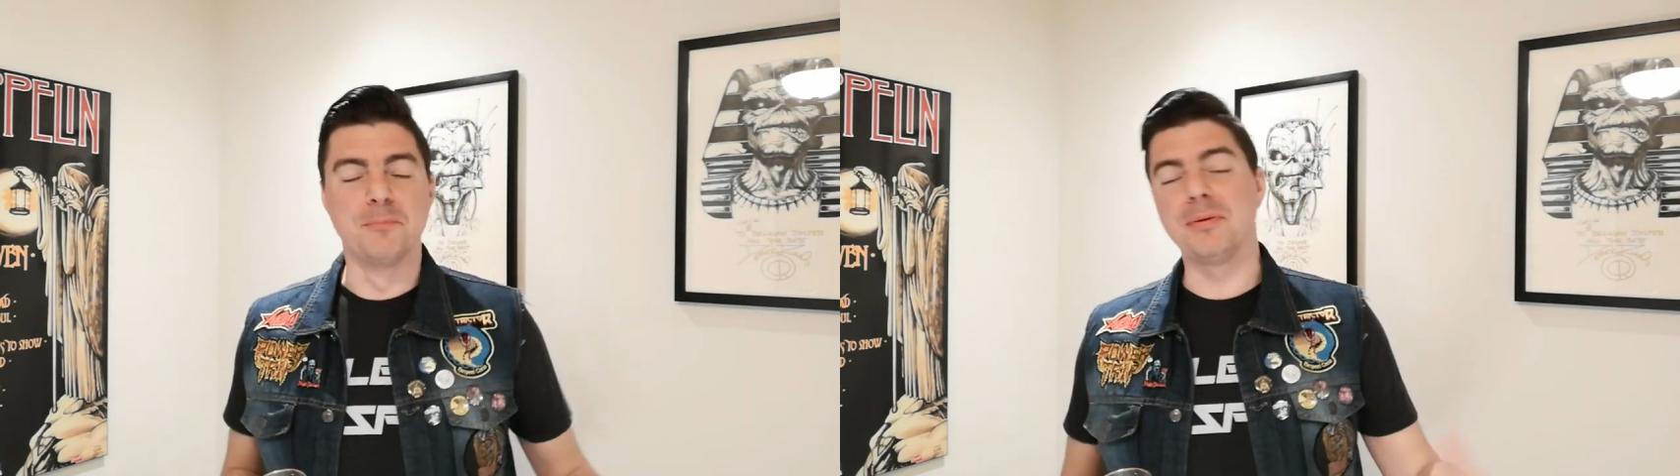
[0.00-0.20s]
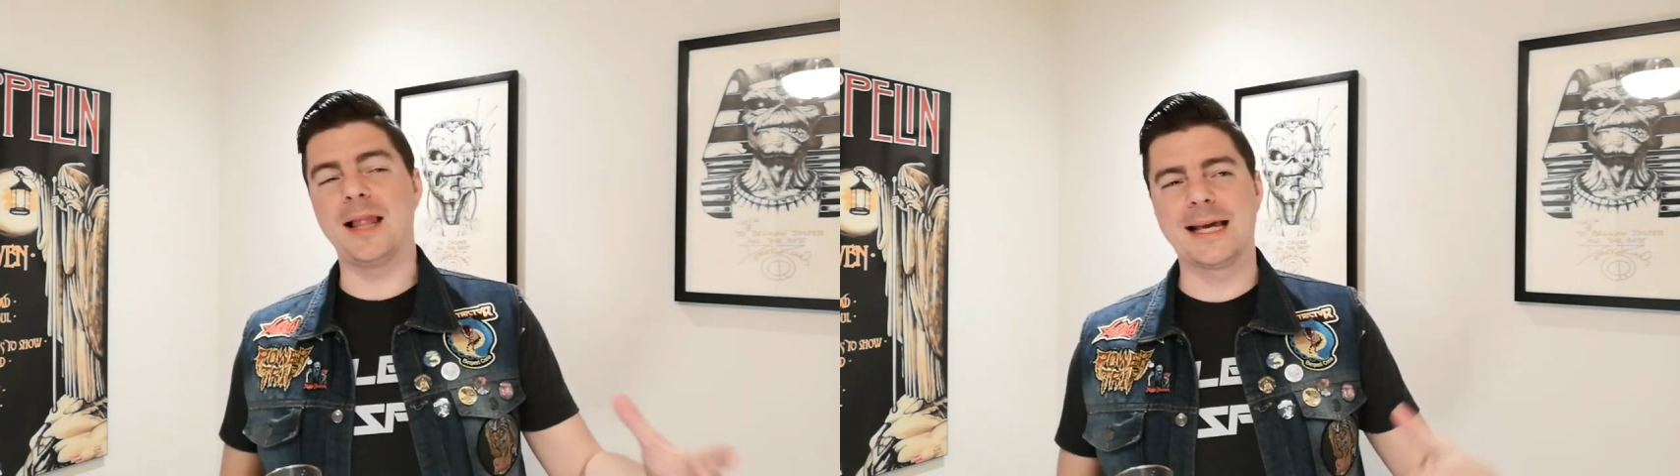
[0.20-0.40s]

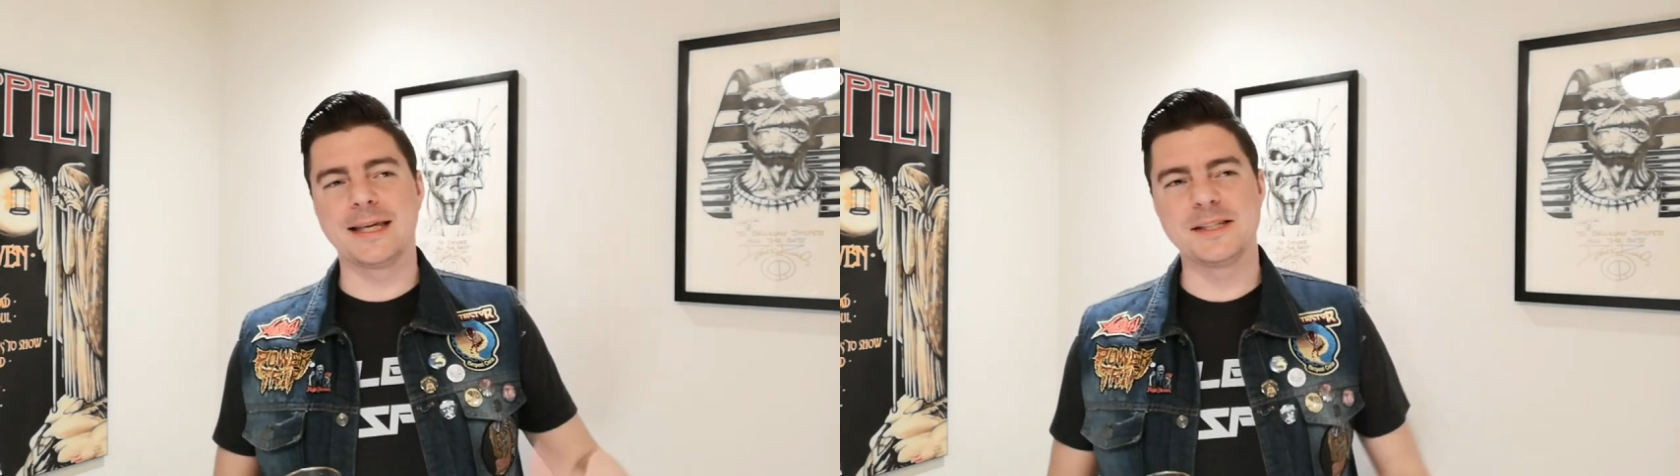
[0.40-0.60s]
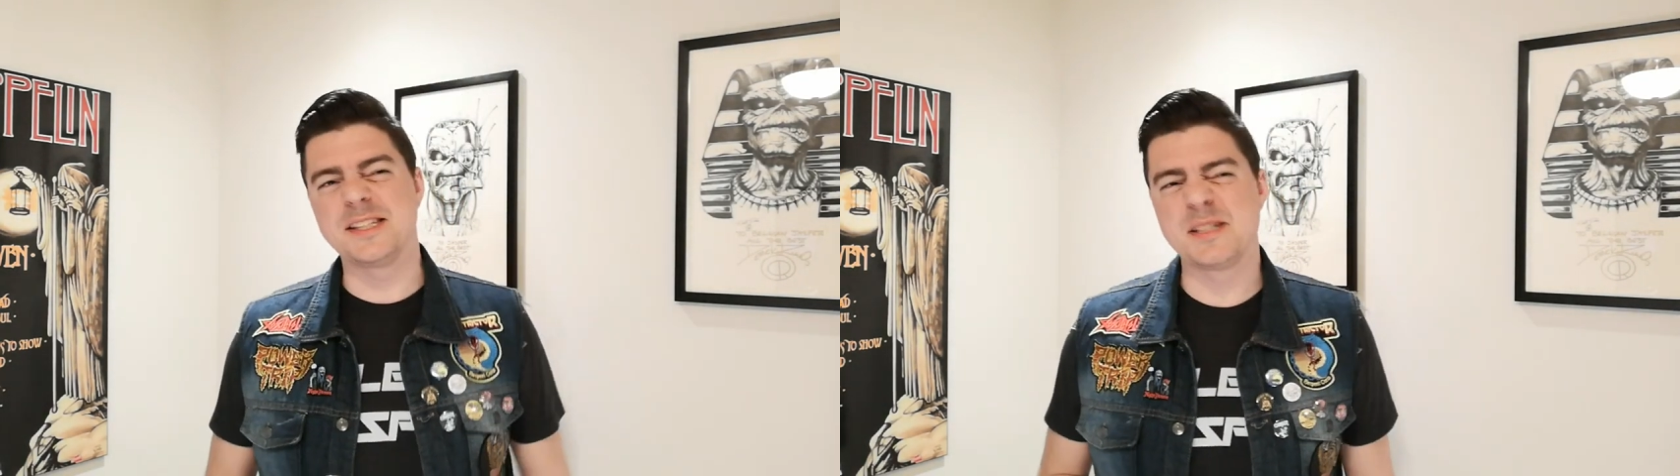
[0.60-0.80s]

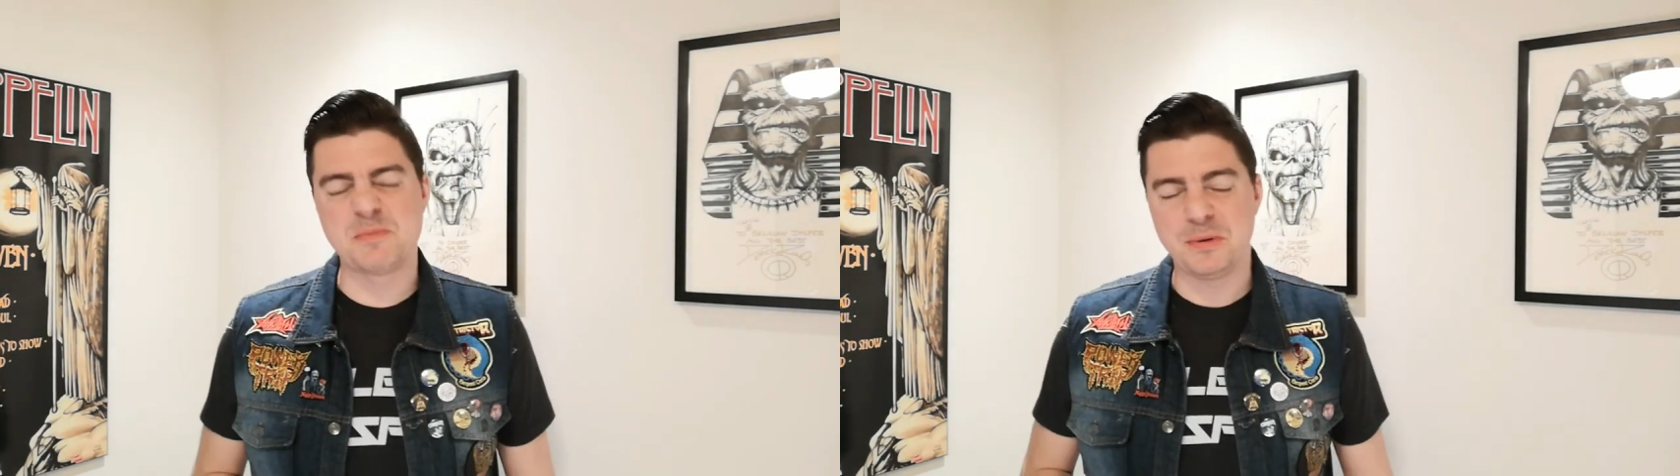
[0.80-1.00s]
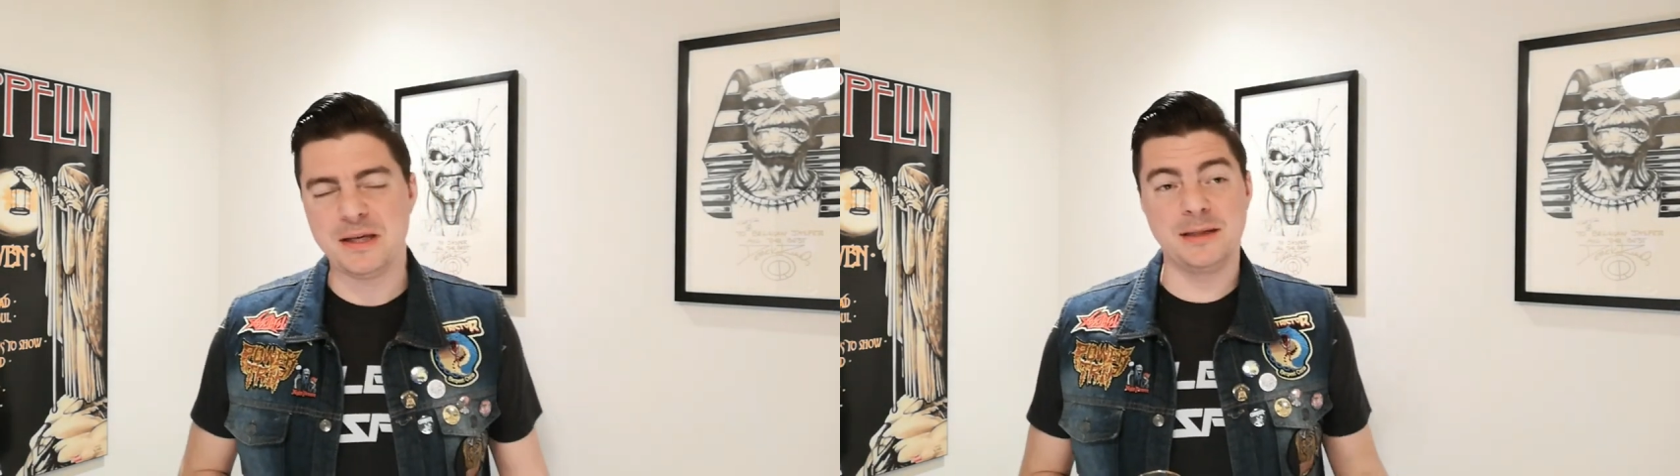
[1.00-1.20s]
blackened
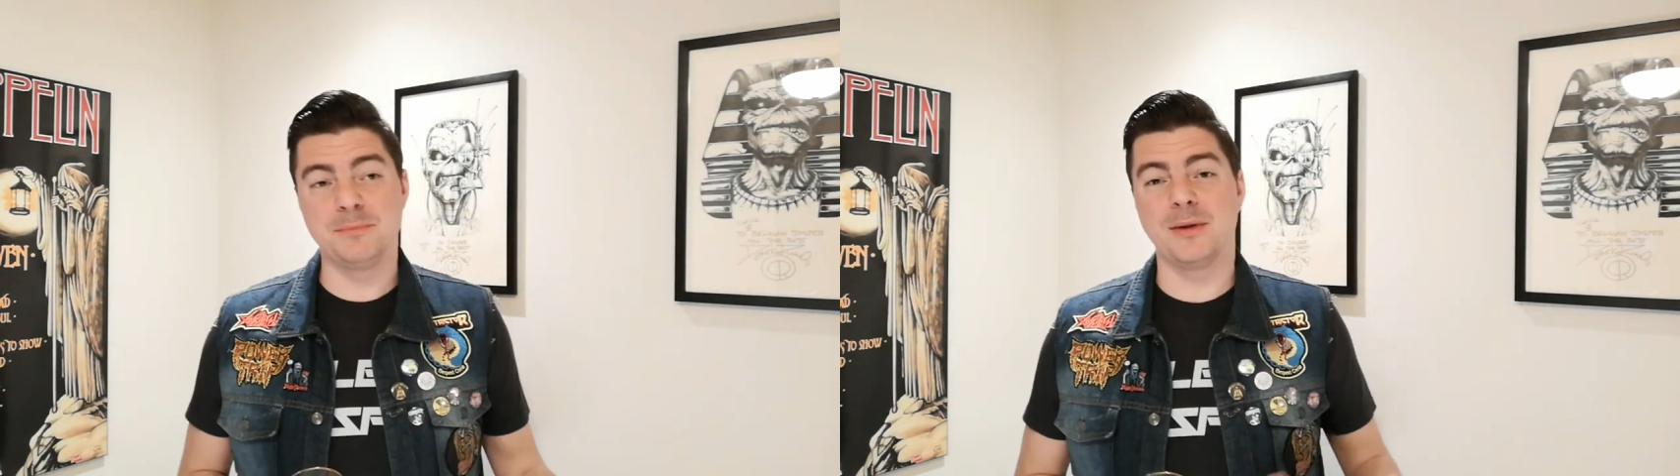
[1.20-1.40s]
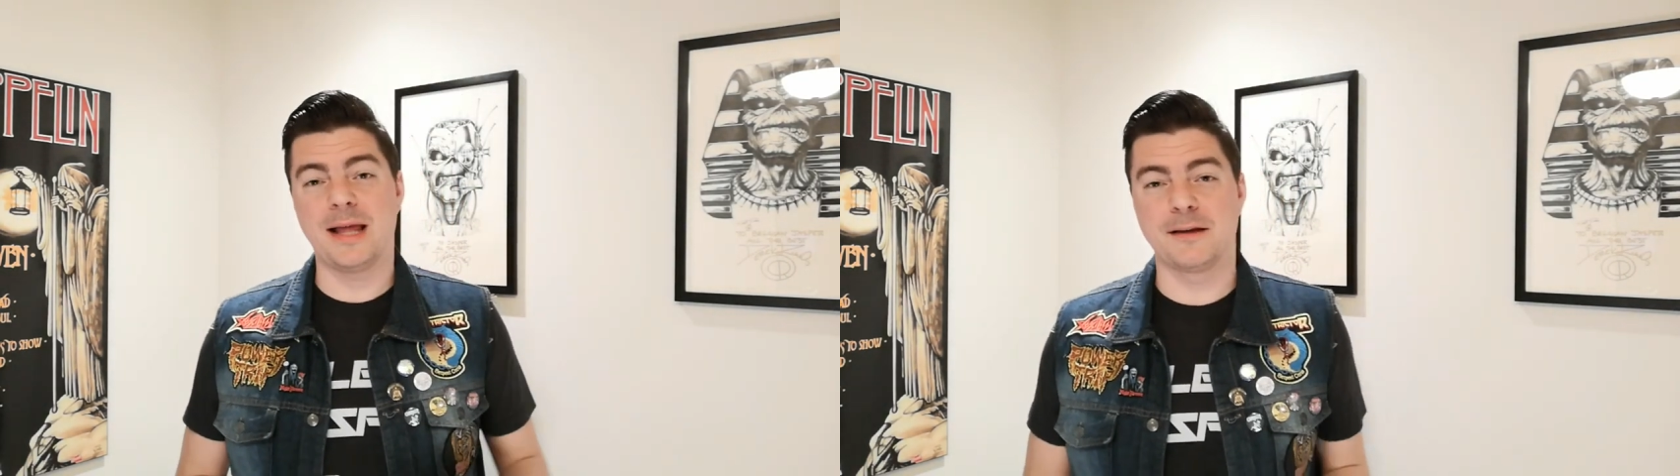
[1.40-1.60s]

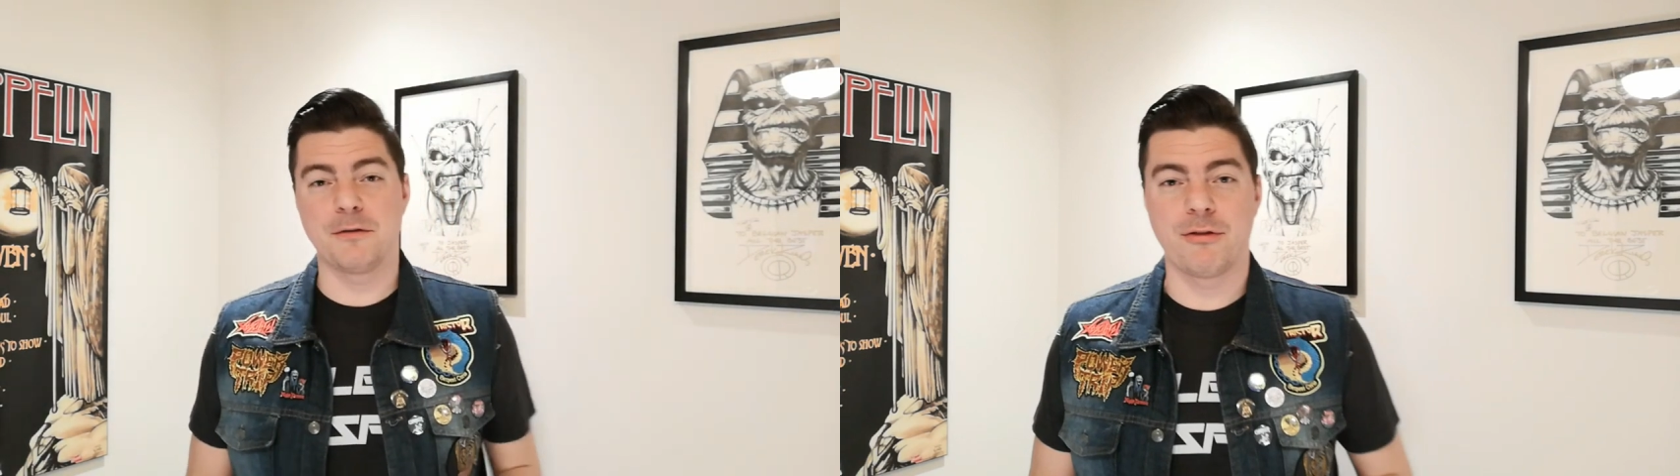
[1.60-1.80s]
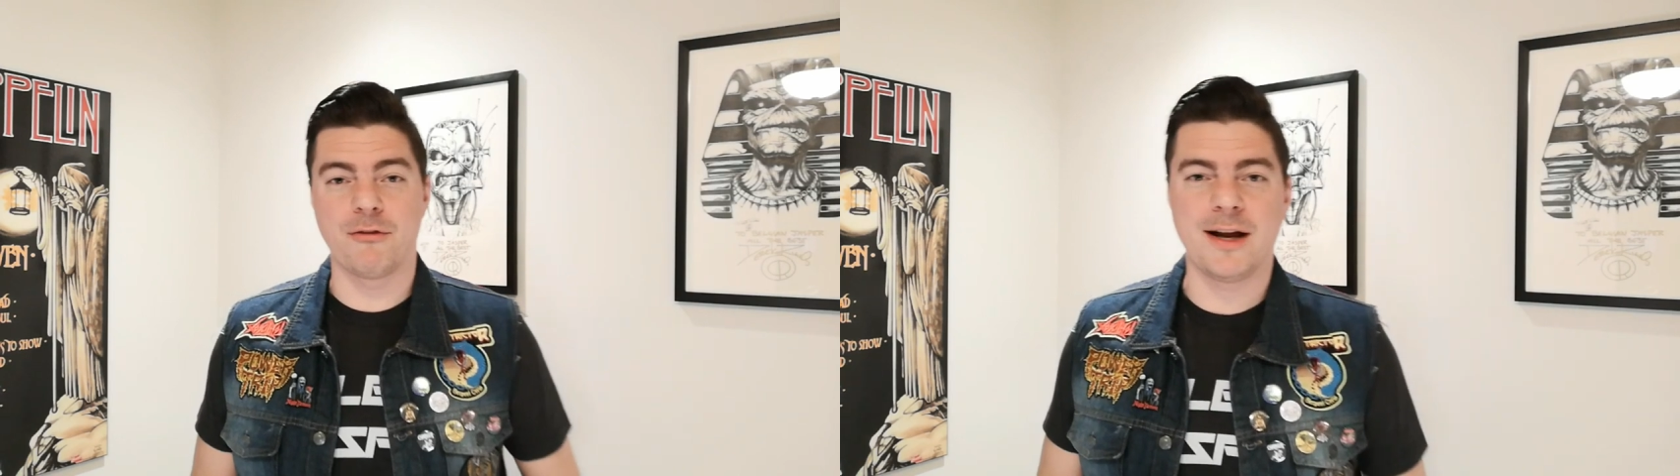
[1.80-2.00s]
speed,
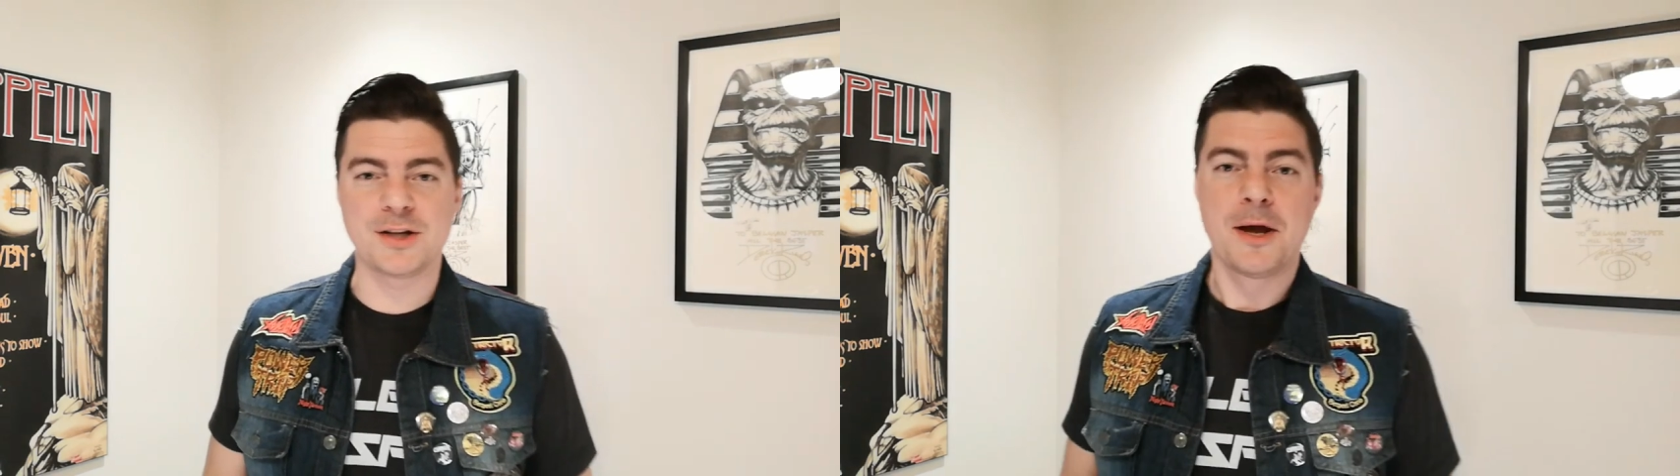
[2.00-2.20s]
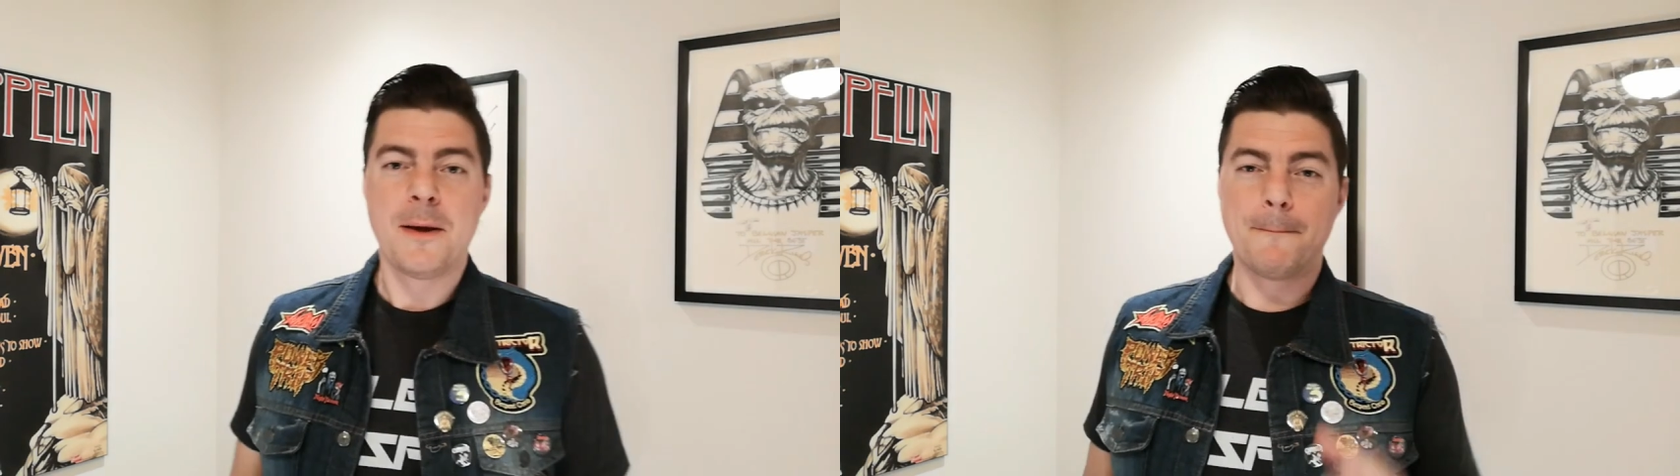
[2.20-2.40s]
blackened thrash.